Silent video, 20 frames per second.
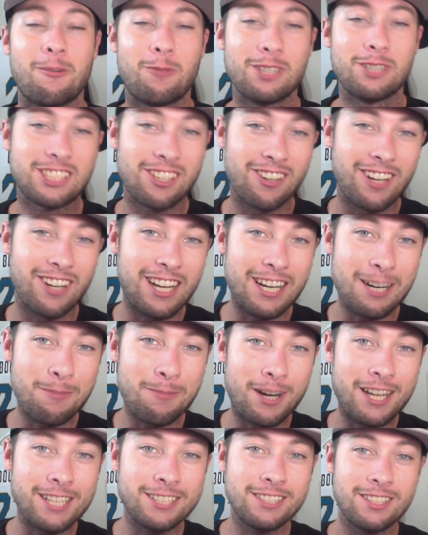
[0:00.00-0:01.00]
What's going on,
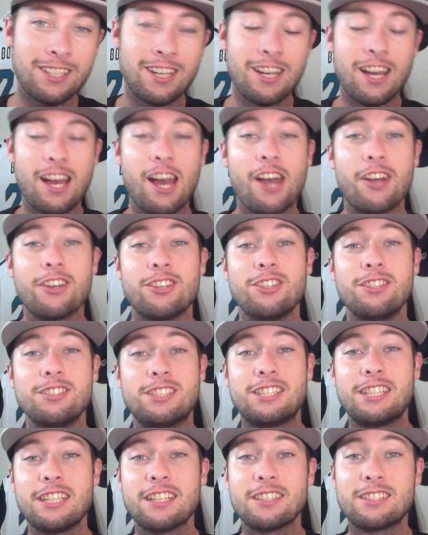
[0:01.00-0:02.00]
everybody? You
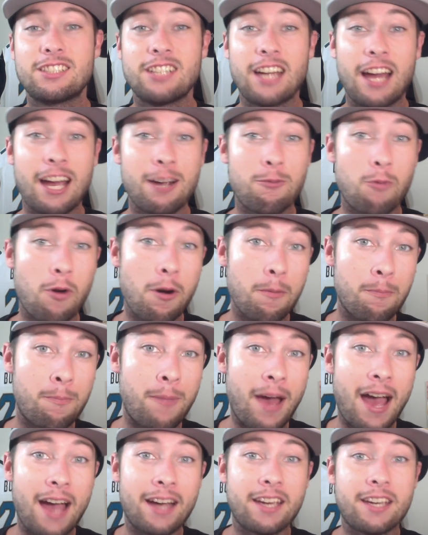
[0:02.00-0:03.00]
see a Jaguar
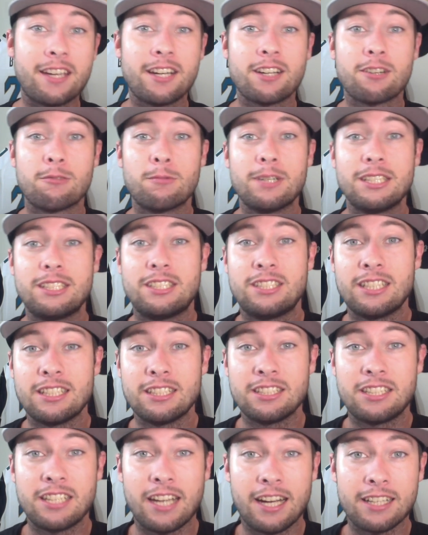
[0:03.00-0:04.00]
back here with
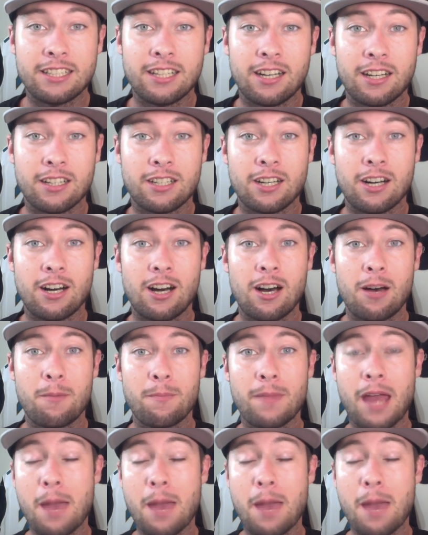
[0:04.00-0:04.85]
JinJag.com.